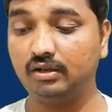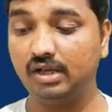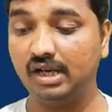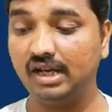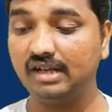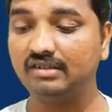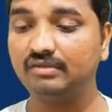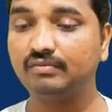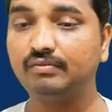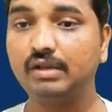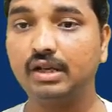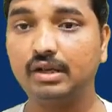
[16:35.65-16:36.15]

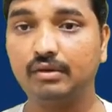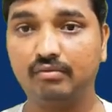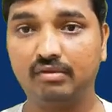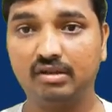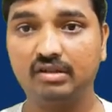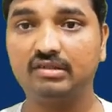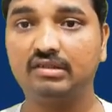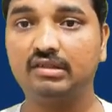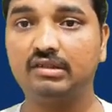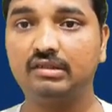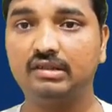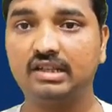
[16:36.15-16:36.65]
Its
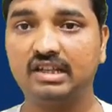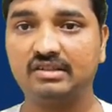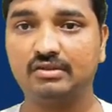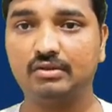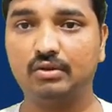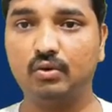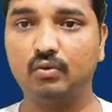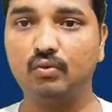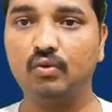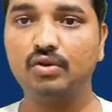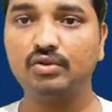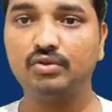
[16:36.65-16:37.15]
frequency is
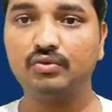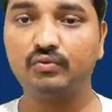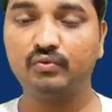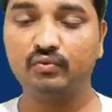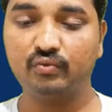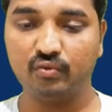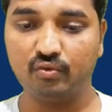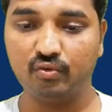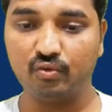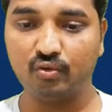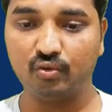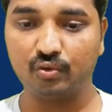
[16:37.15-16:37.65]
actually what?
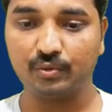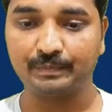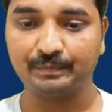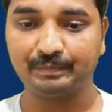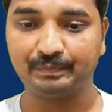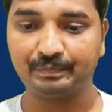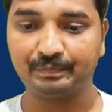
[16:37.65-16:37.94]
4.